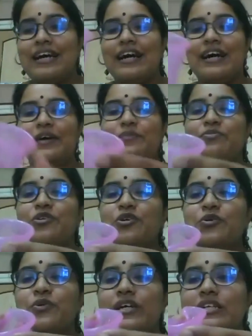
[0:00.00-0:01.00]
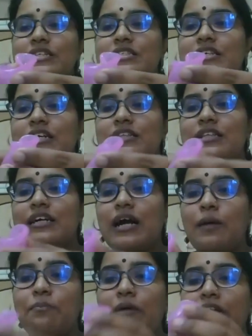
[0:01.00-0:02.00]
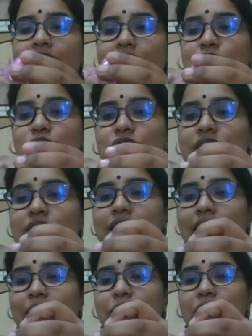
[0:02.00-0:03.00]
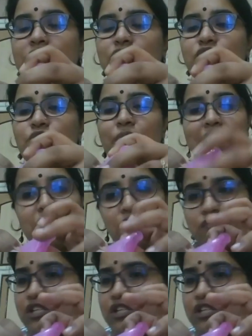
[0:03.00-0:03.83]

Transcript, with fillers: um, you insert the cup by reducing the diameter through many of